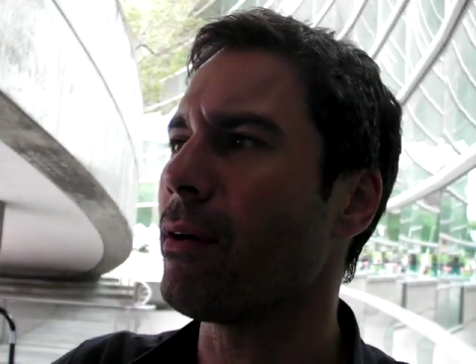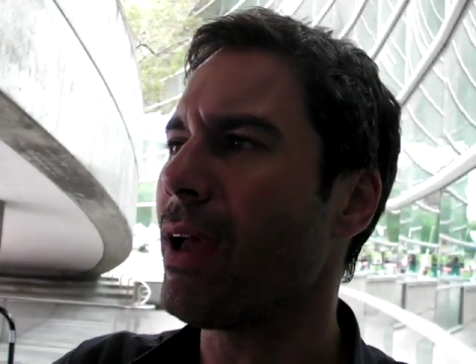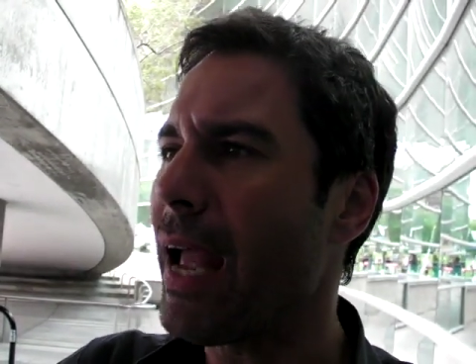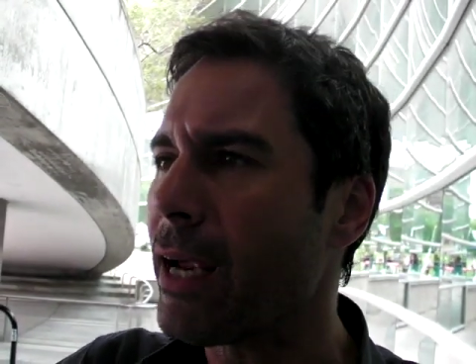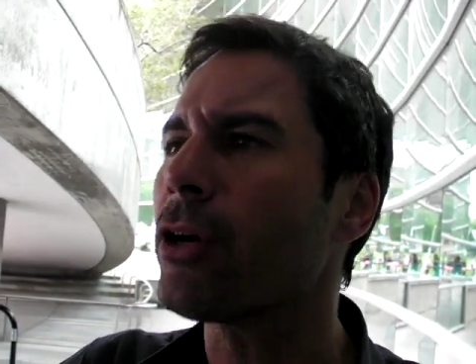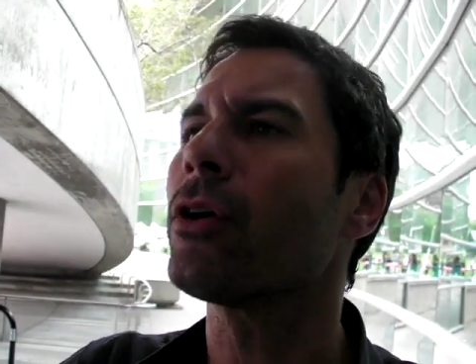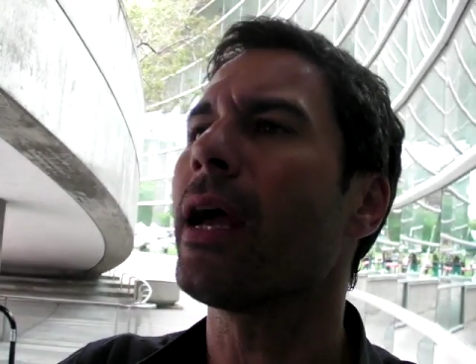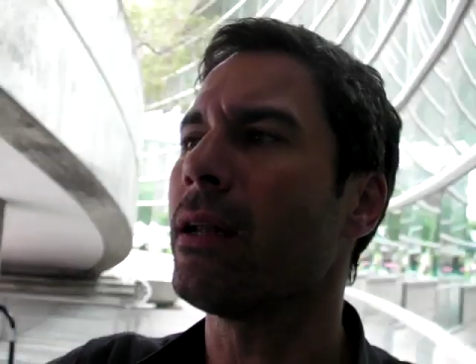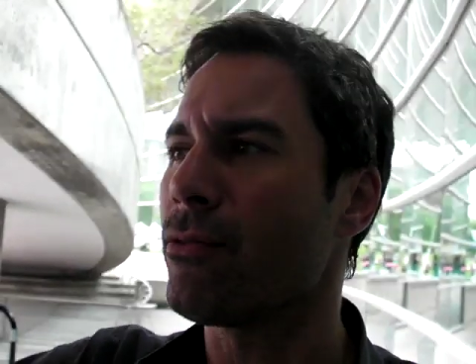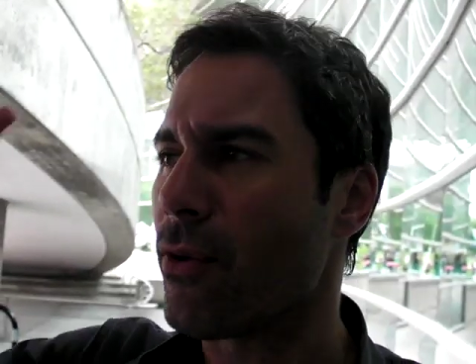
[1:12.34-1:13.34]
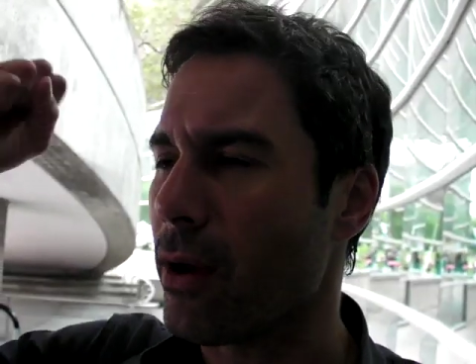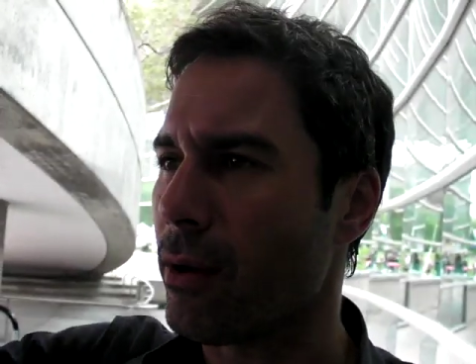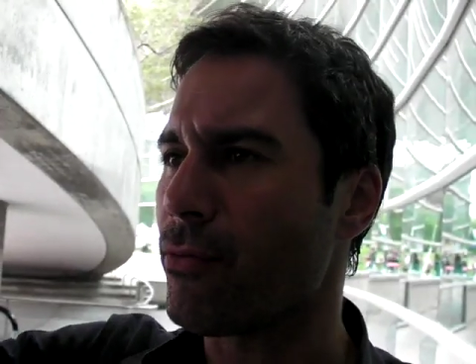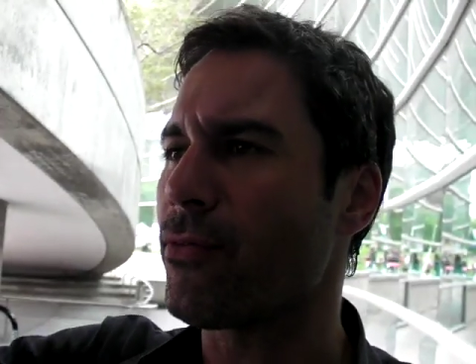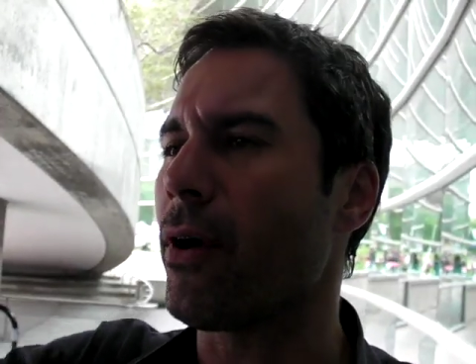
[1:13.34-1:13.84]
anger and of
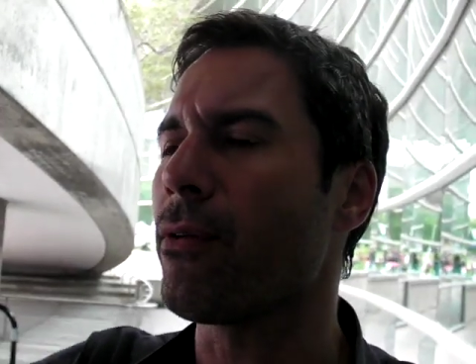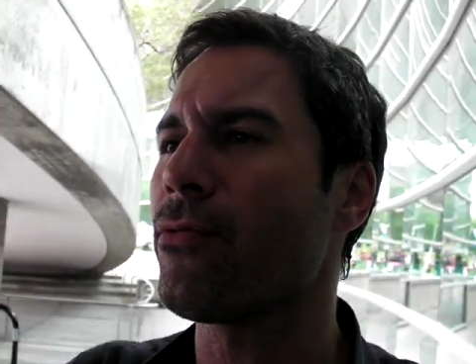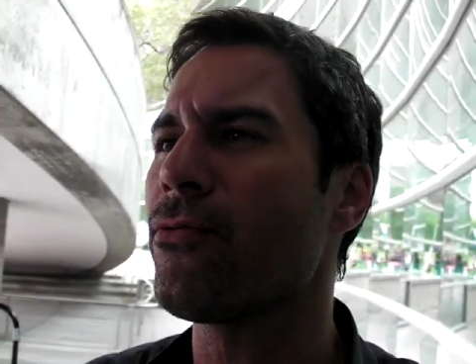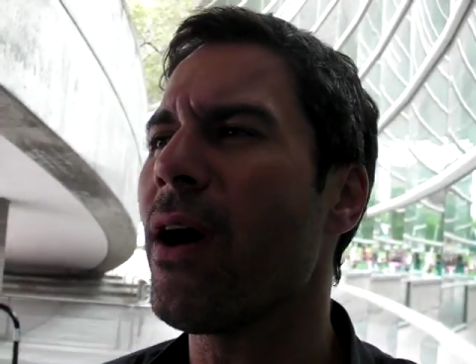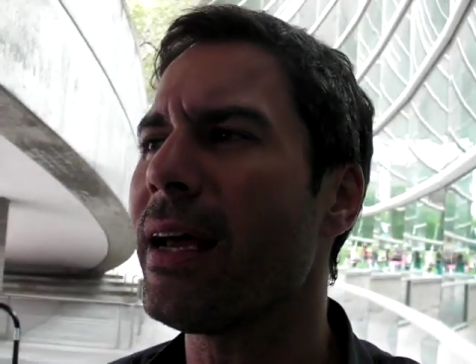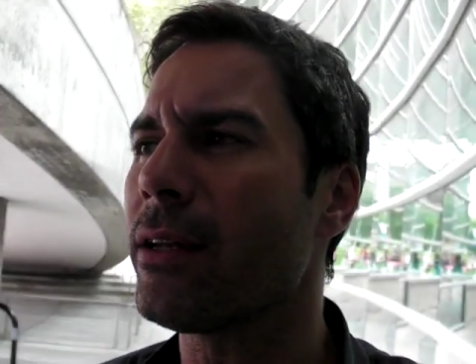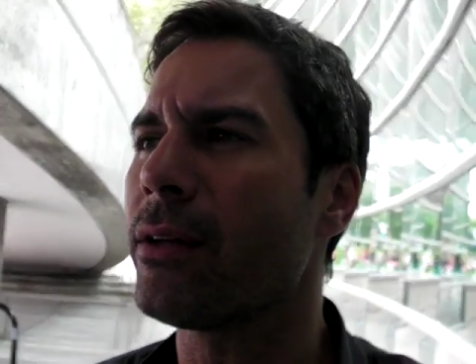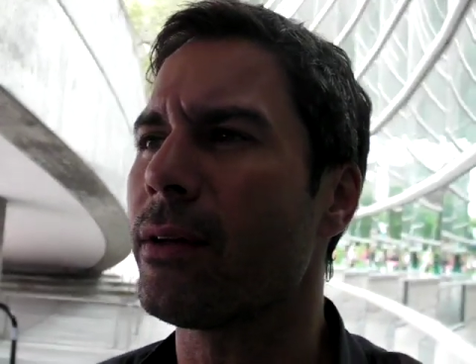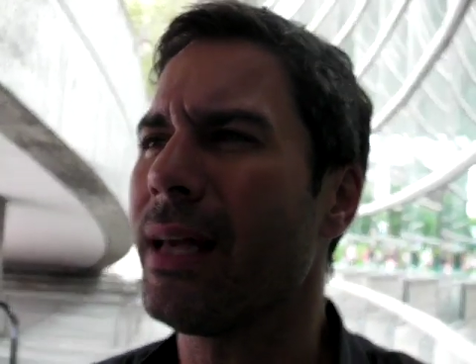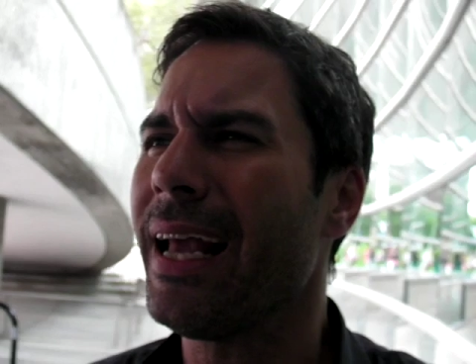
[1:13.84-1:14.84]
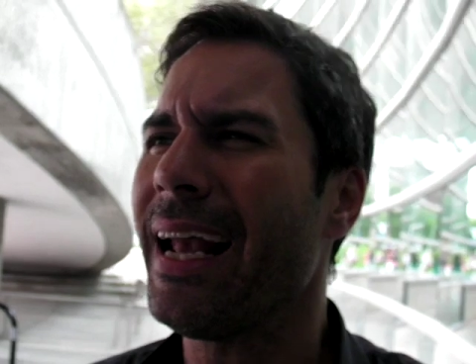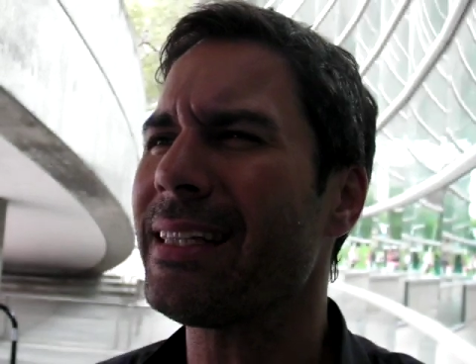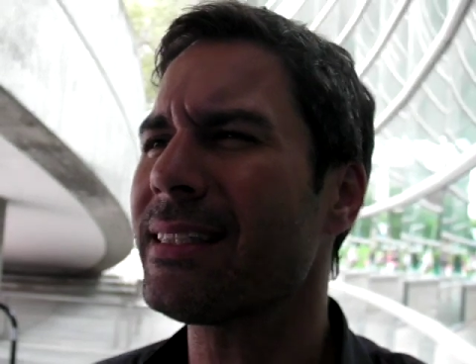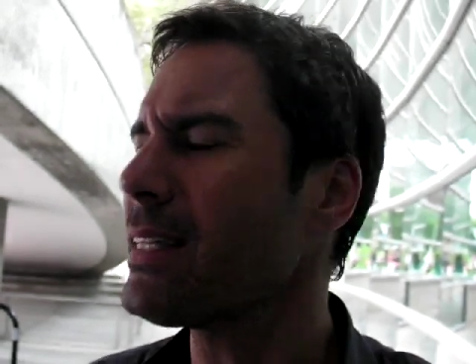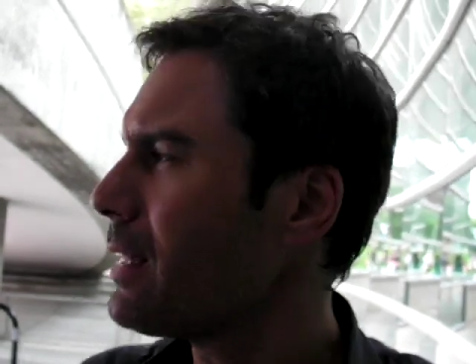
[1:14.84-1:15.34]
fight,
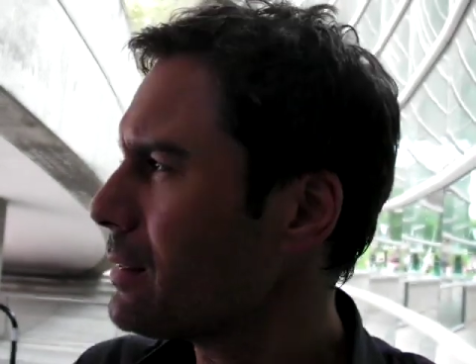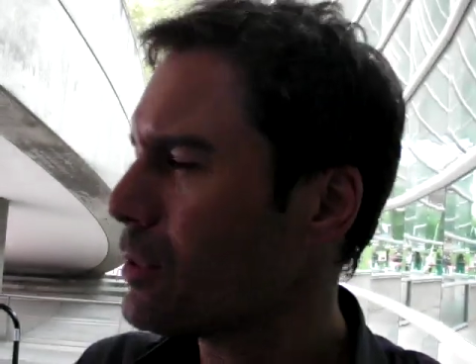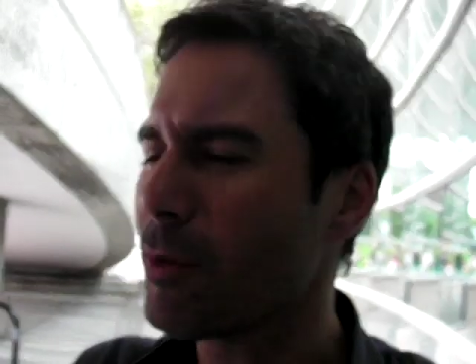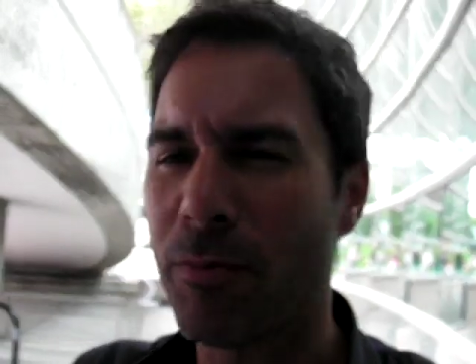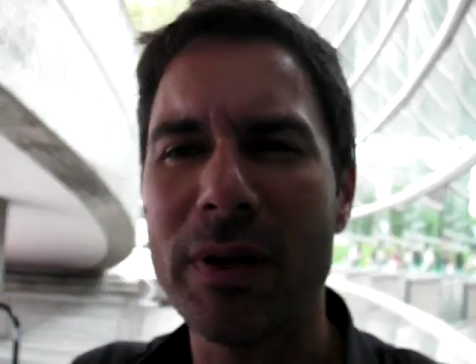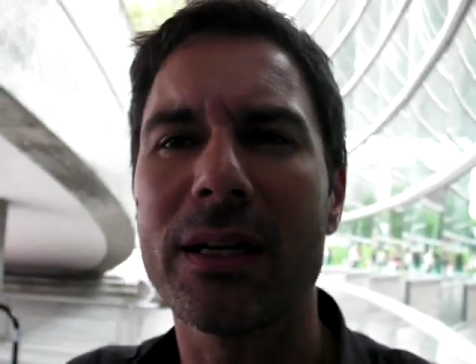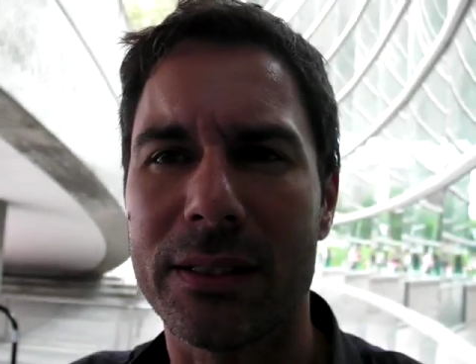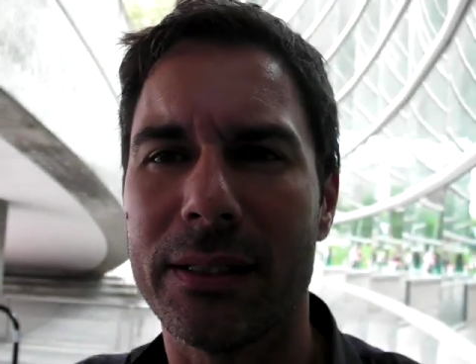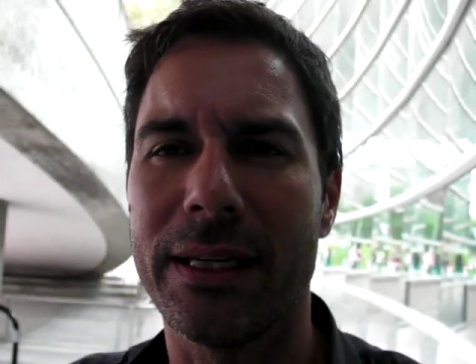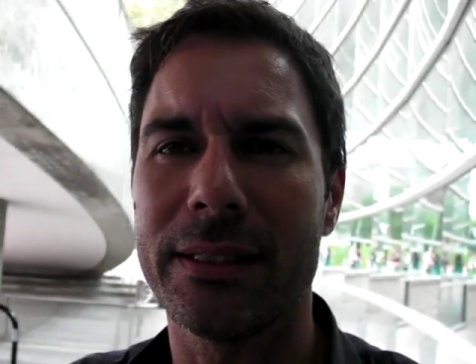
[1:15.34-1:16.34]
it's not so much militant.